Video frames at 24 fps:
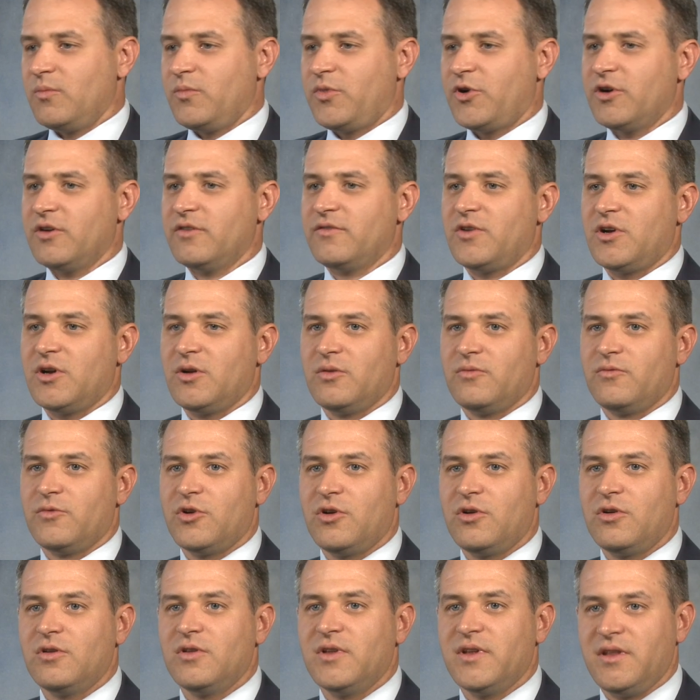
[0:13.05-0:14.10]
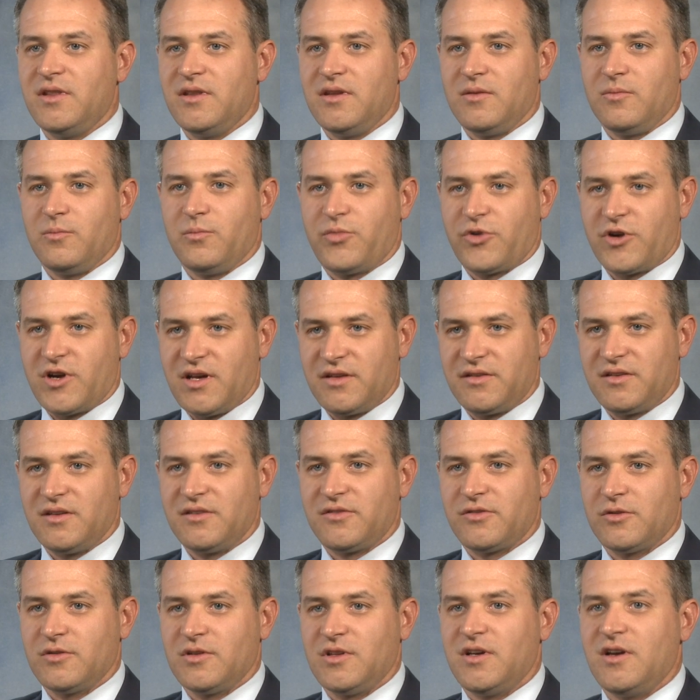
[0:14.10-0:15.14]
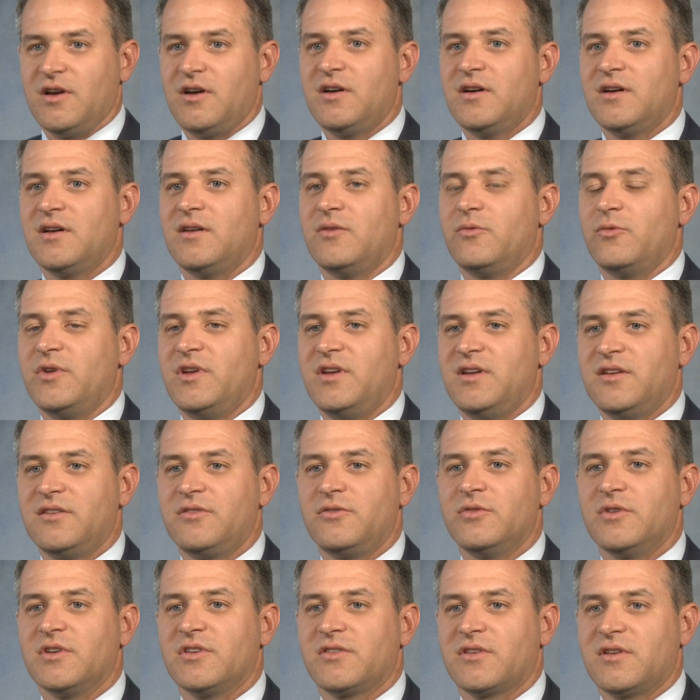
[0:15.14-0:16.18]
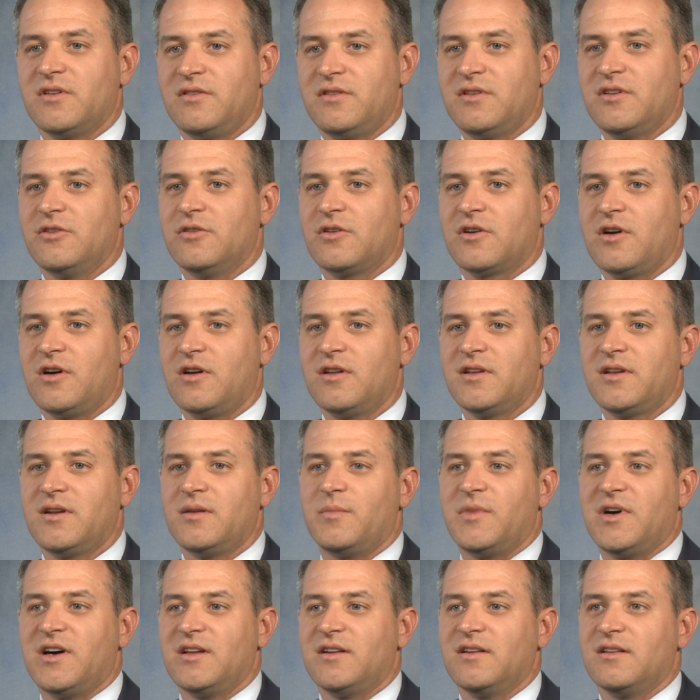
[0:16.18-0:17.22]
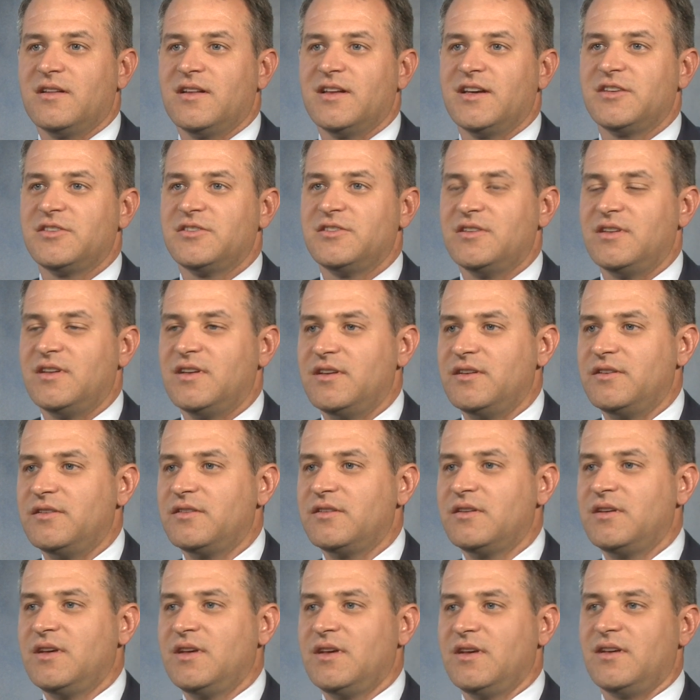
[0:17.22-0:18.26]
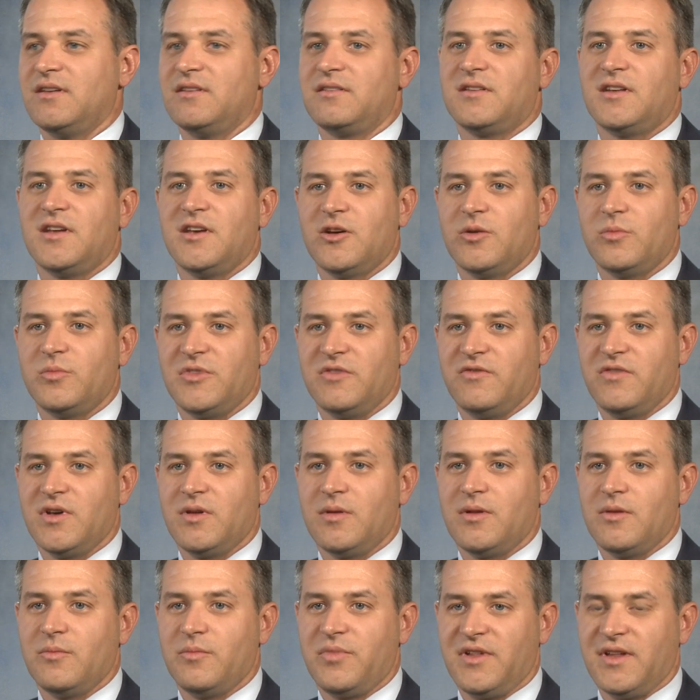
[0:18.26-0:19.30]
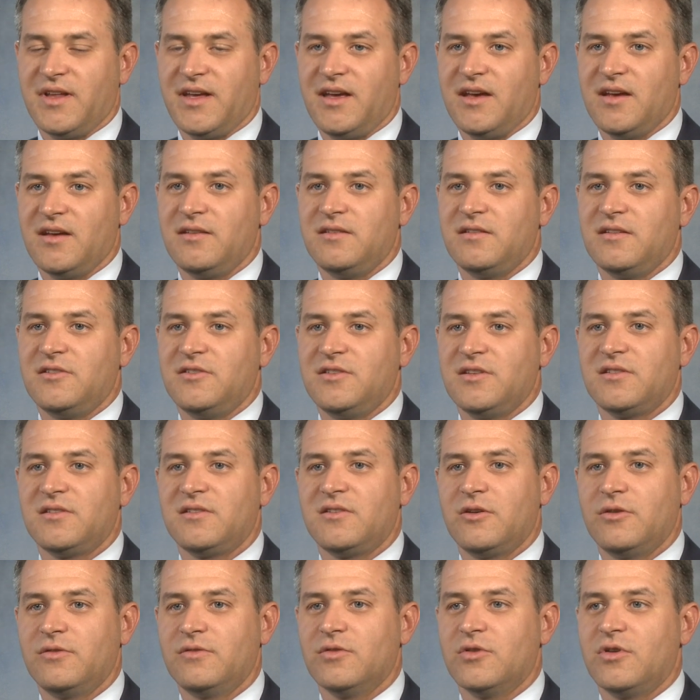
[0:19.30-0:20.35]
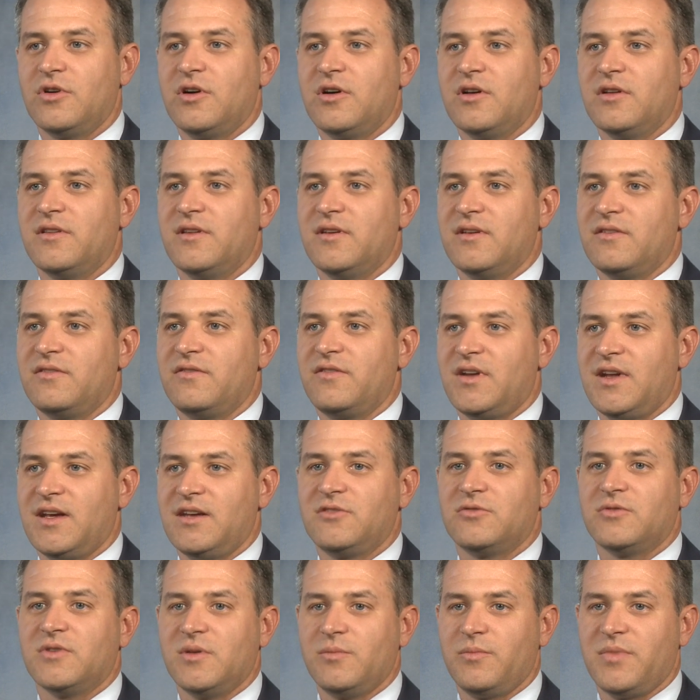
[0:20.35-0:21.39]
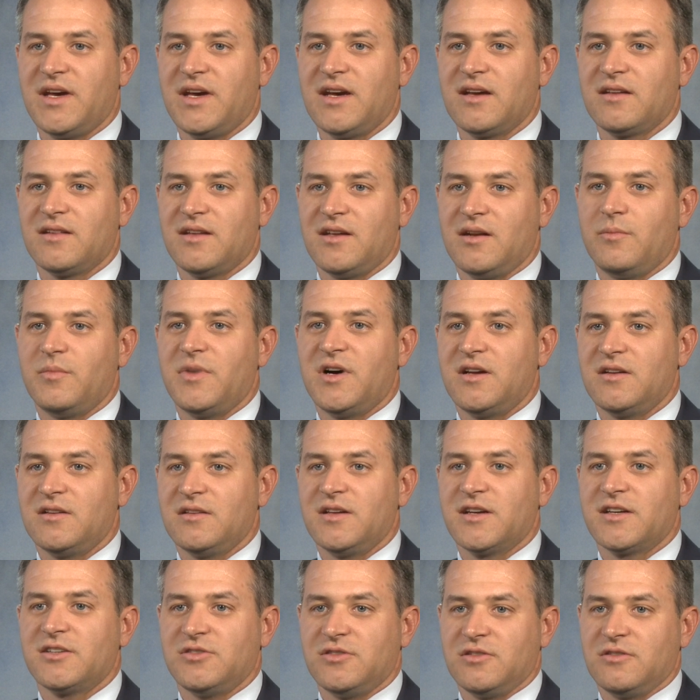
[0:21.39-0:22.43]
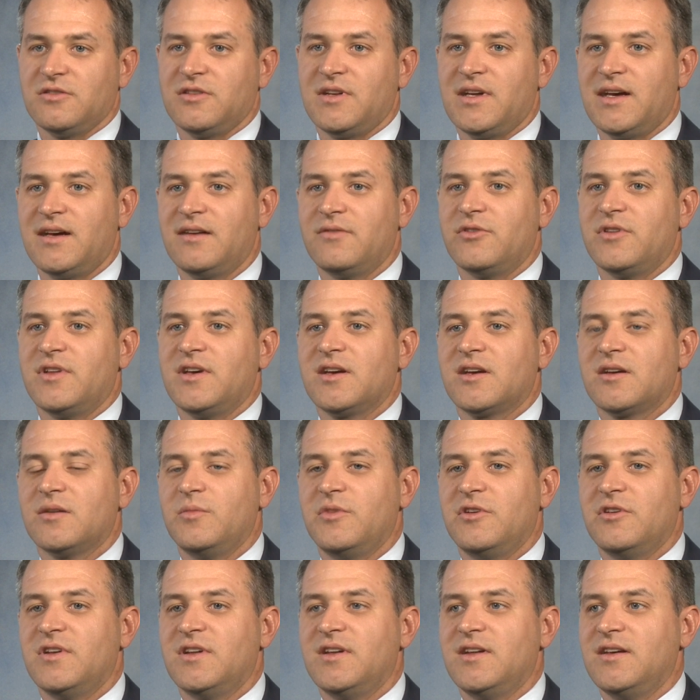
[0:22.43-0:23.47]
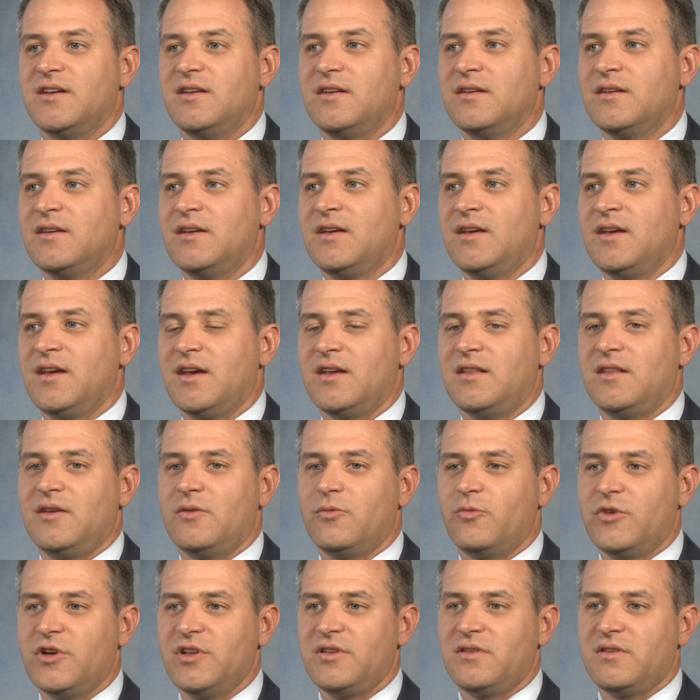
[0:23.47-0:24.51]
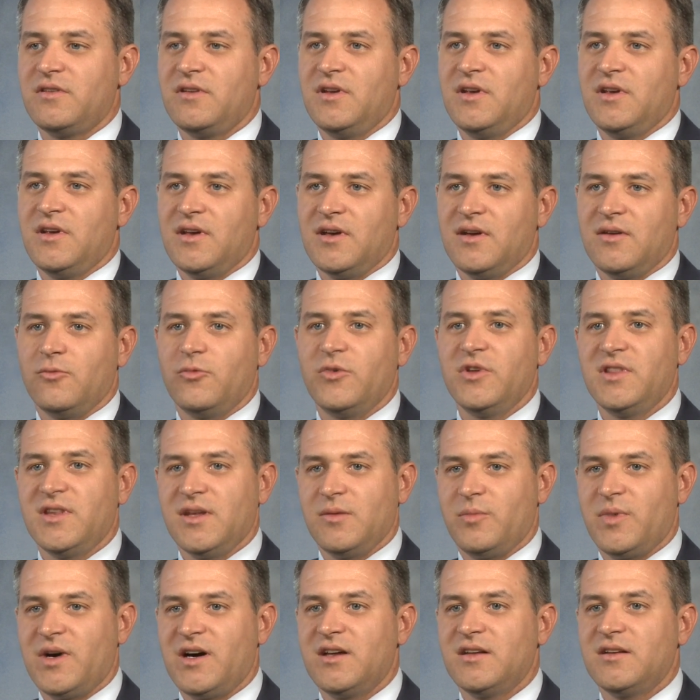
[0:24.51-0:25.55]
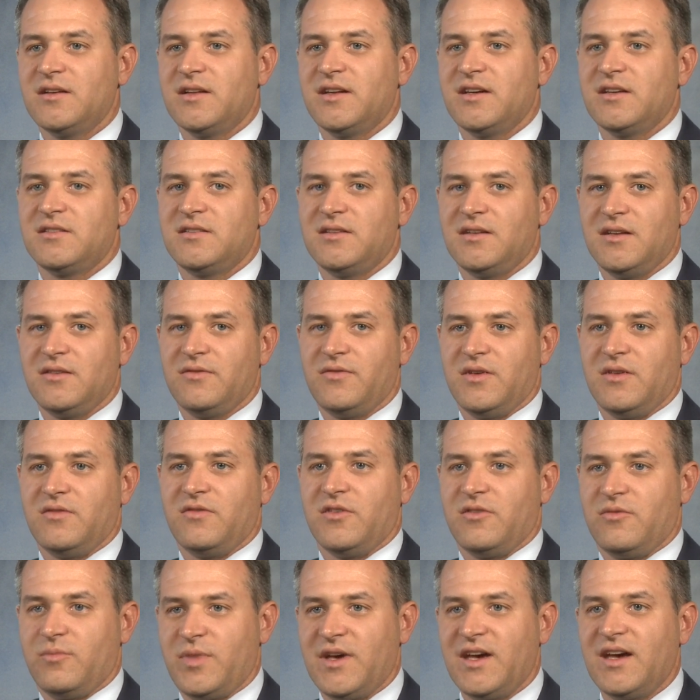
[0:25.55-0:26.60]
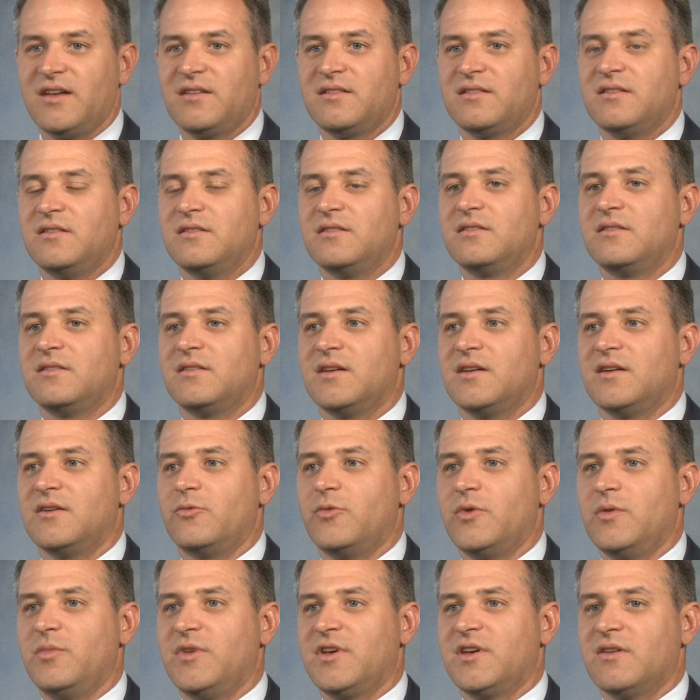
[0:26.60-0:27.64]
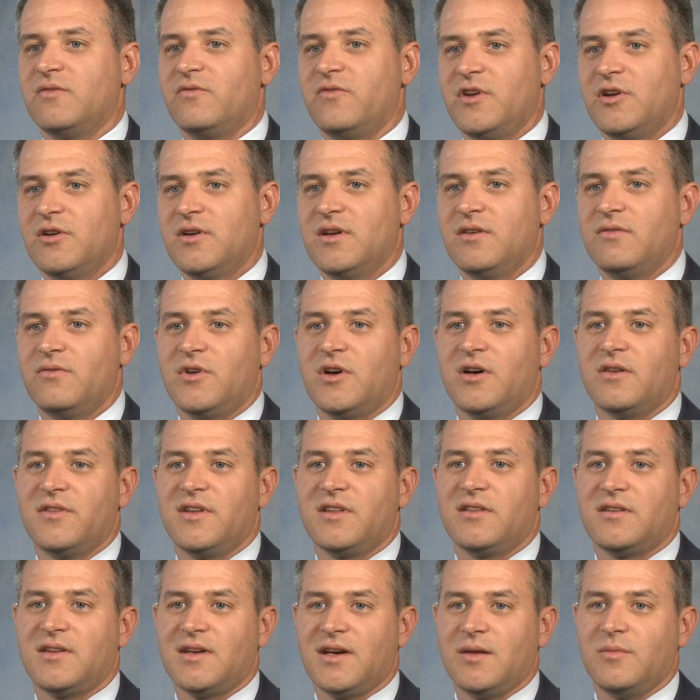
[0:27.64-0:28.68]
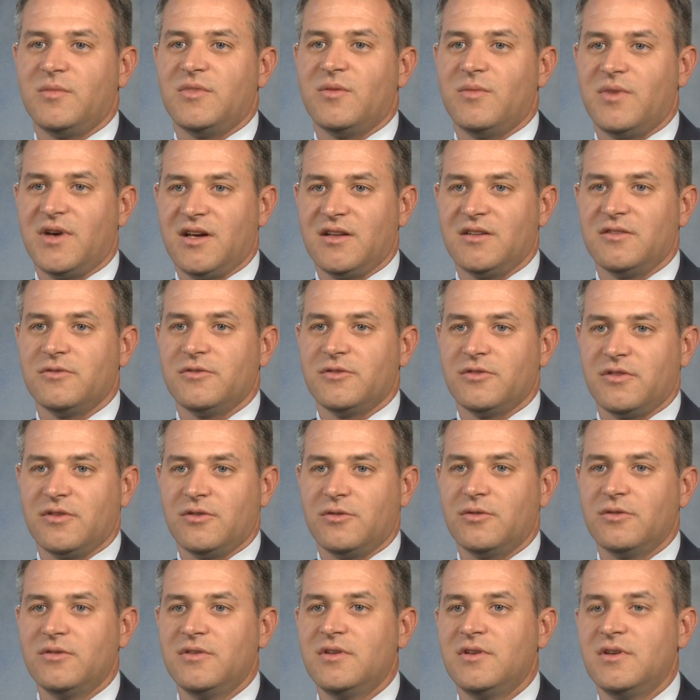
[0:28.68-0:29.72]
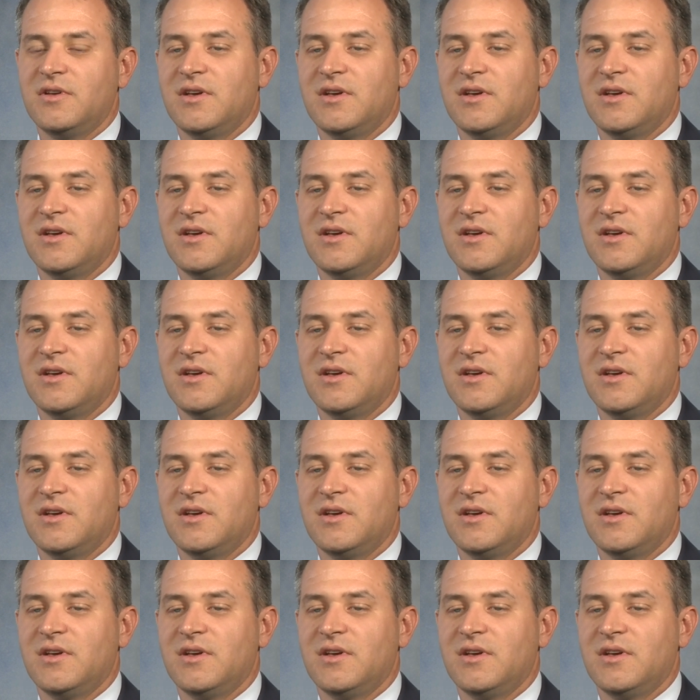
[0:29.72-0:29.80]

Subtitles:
part of our role in the process early on when districts consider calling a bond election is to help develop plans and just overall the financial impact that a bond election could have on that community. And then once, with a bond election, if it passes, we become very involved at the time the bonds are sold.